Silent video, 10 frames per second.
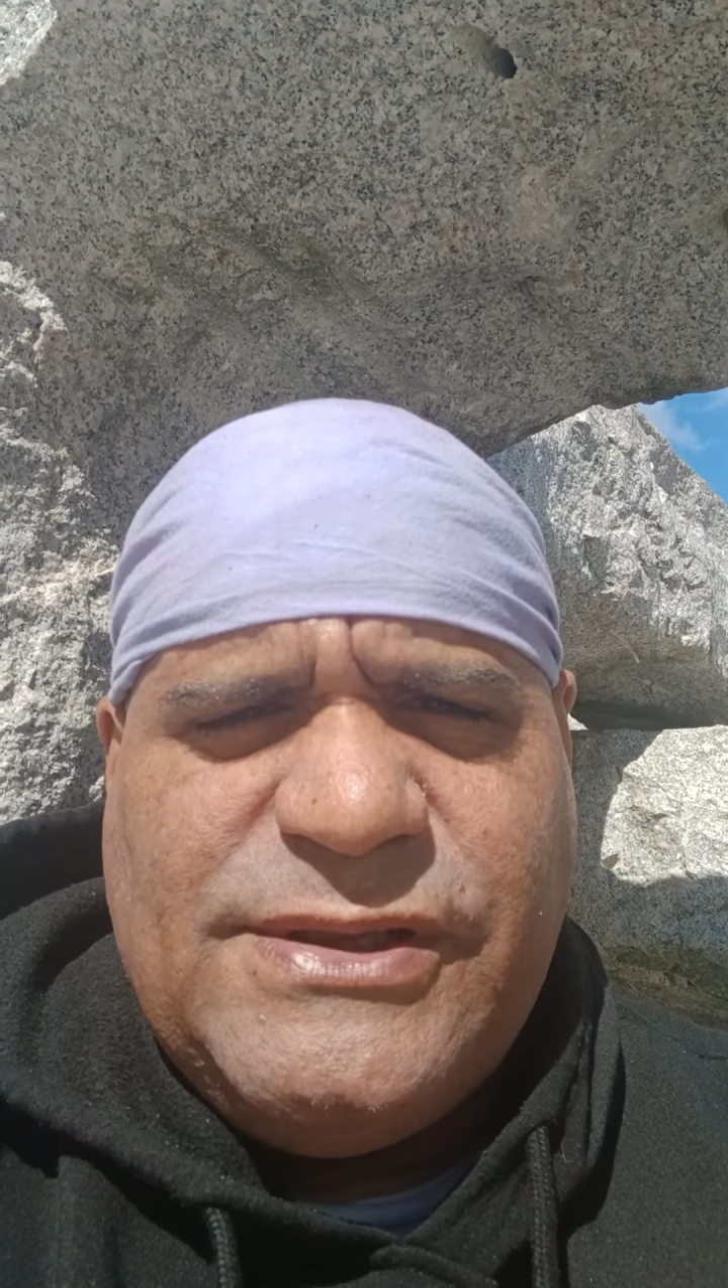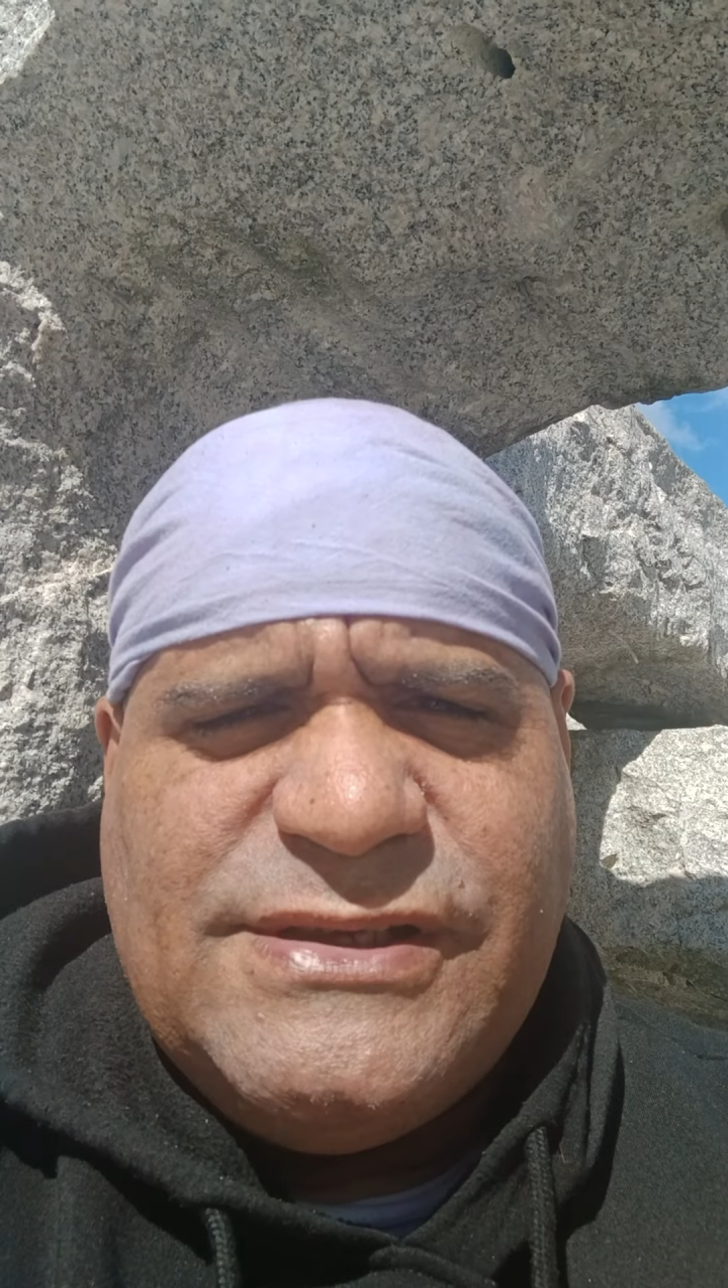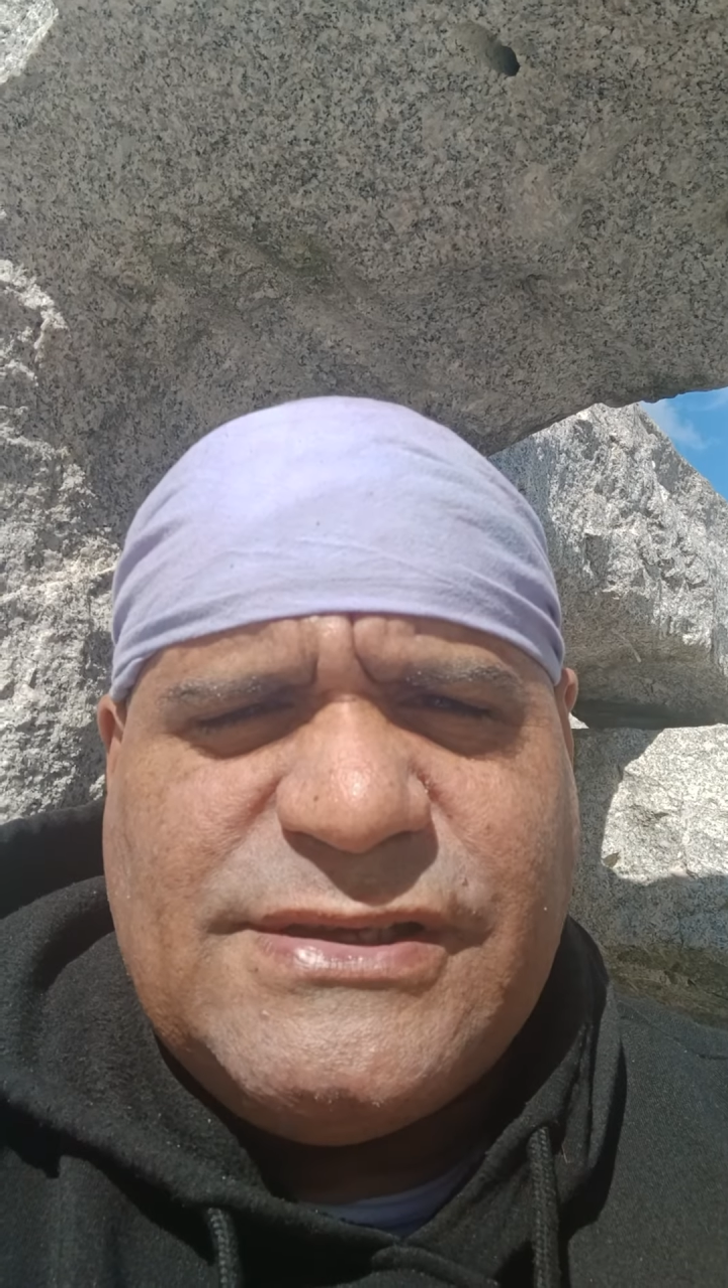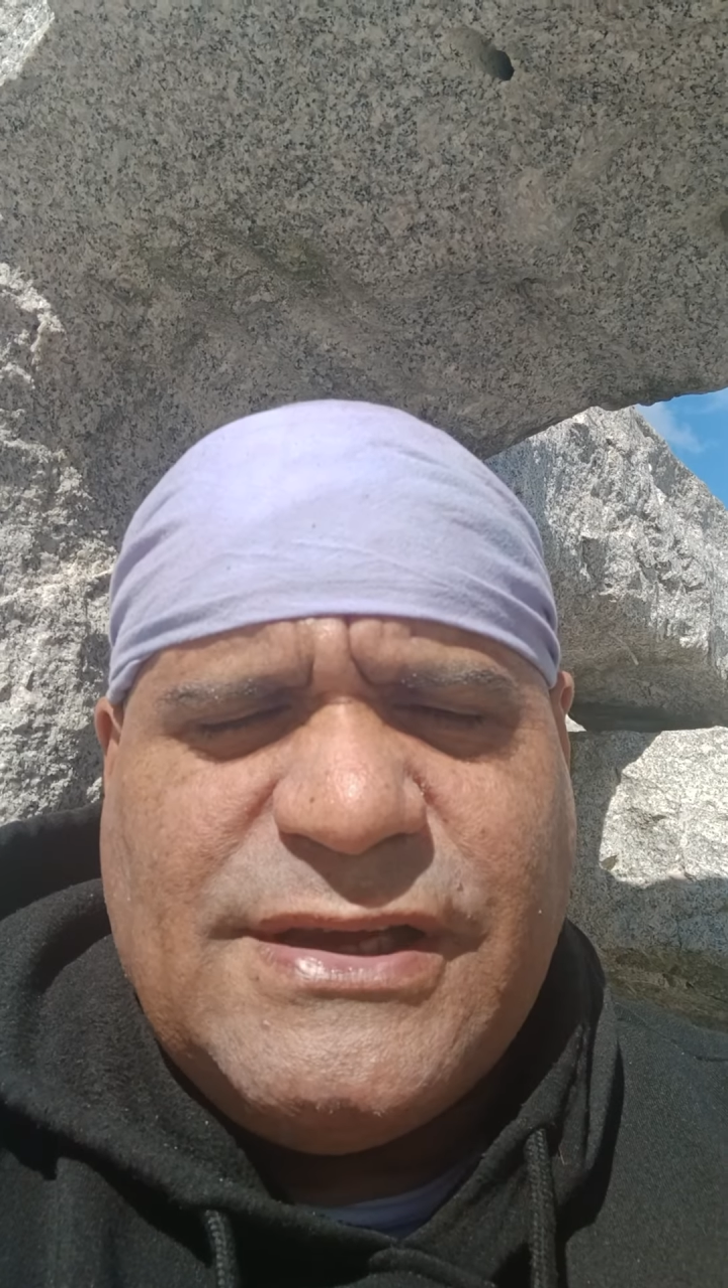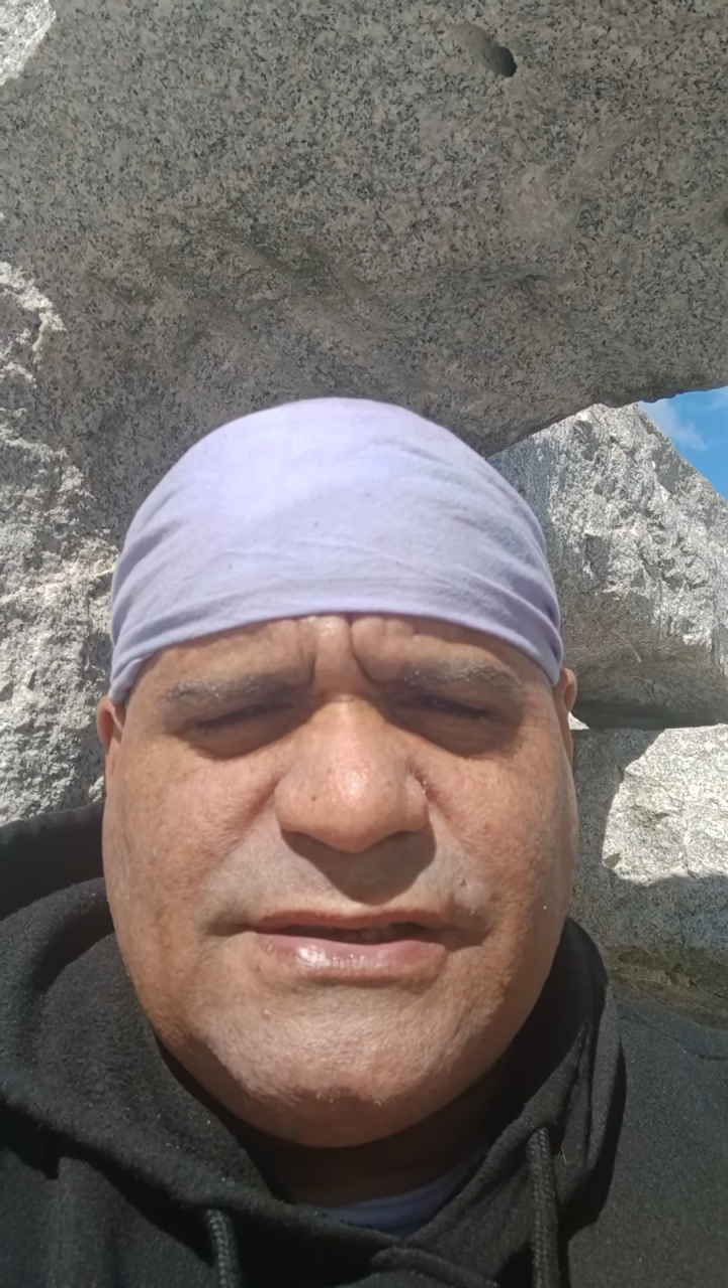
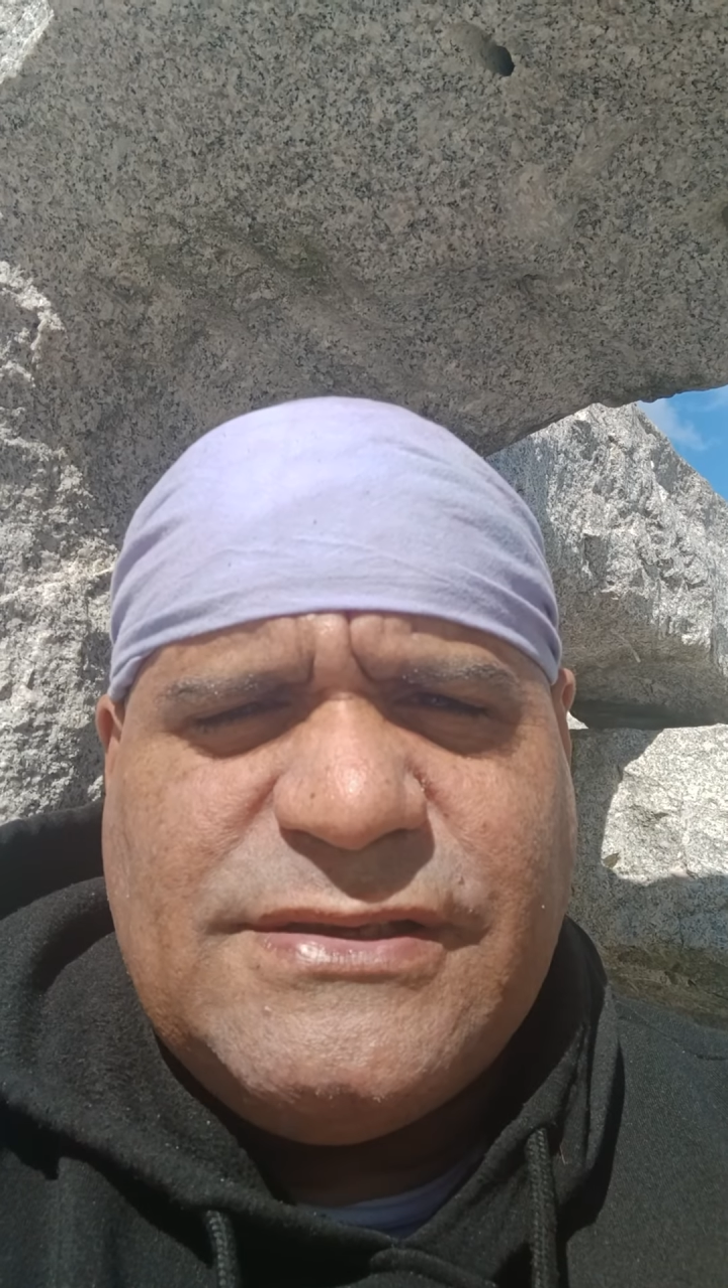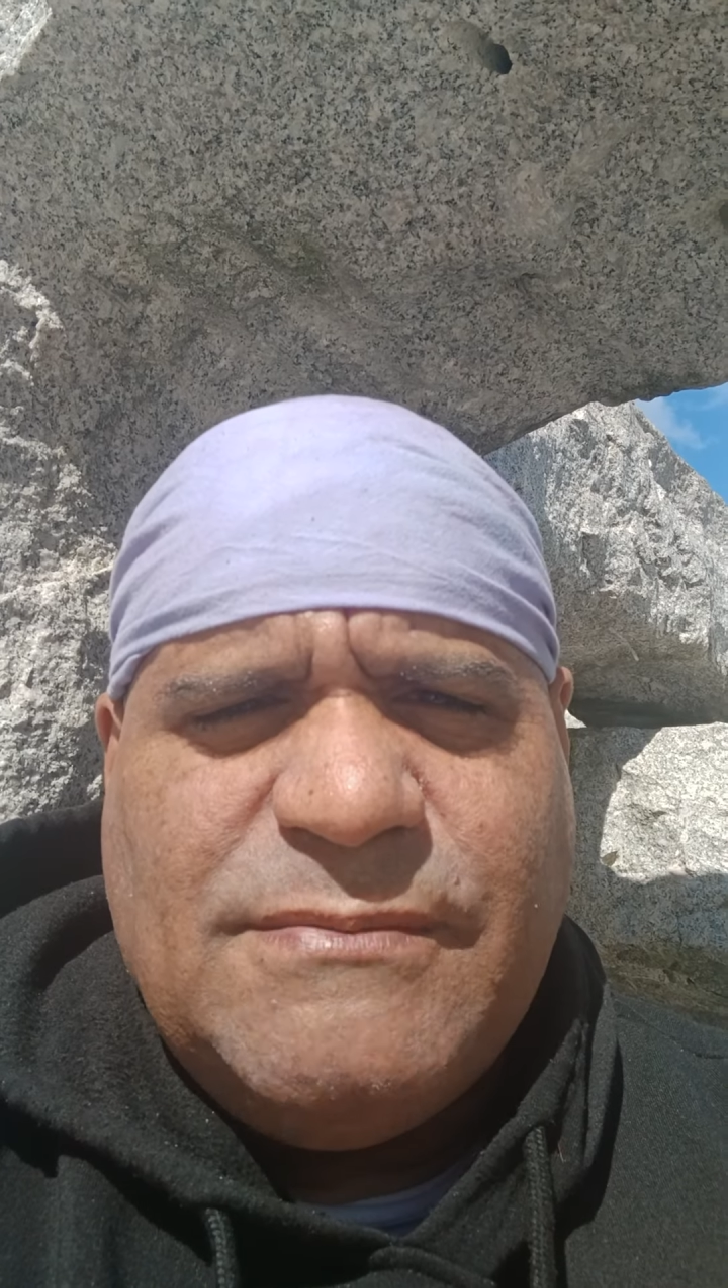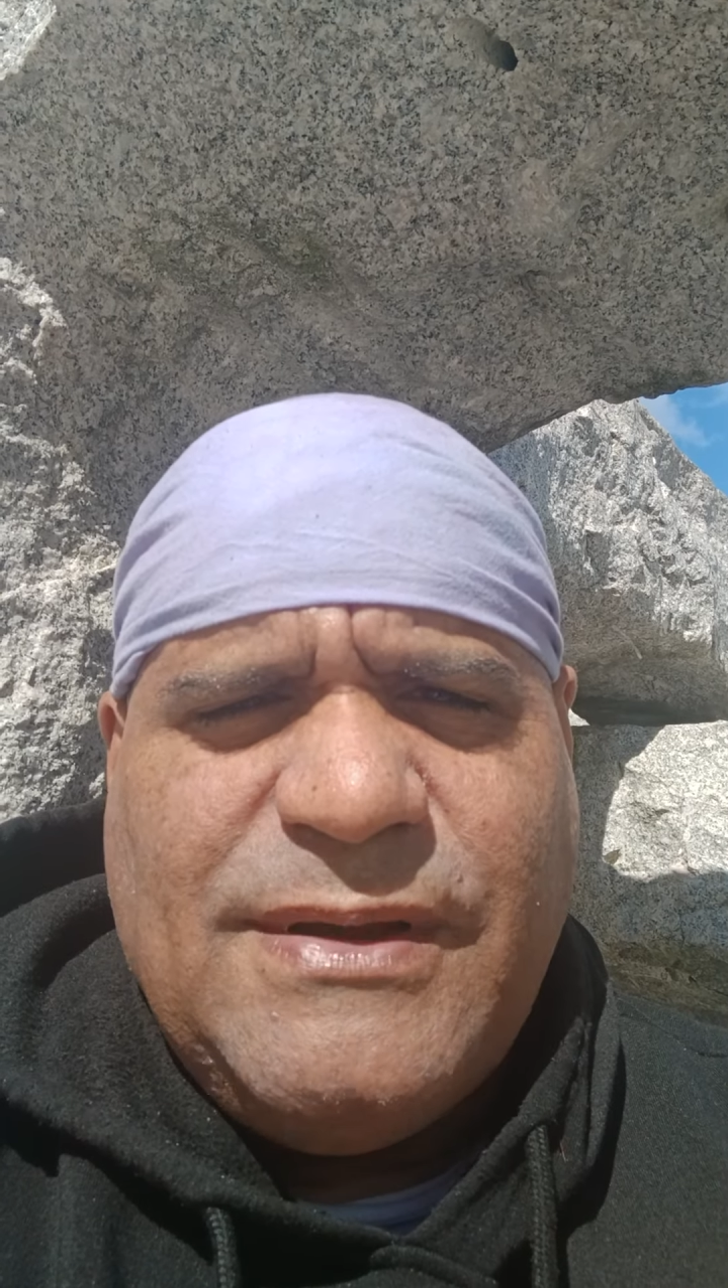discussing